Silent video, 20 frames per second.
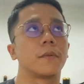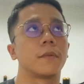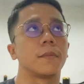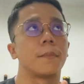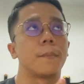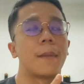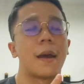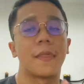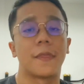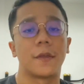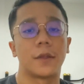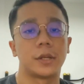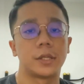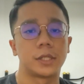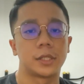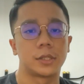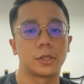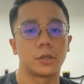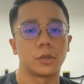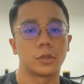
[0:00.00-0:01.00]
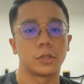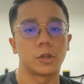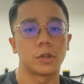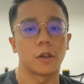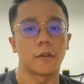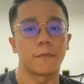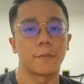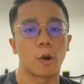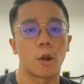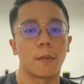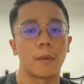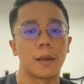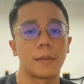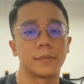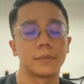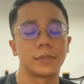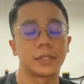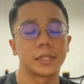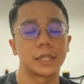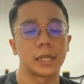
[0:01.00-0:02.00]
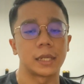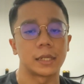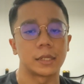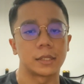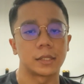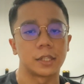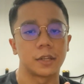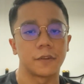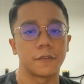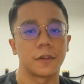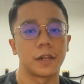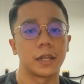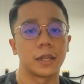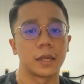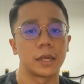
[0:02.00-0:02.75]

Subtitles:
methods to solve problems in the civil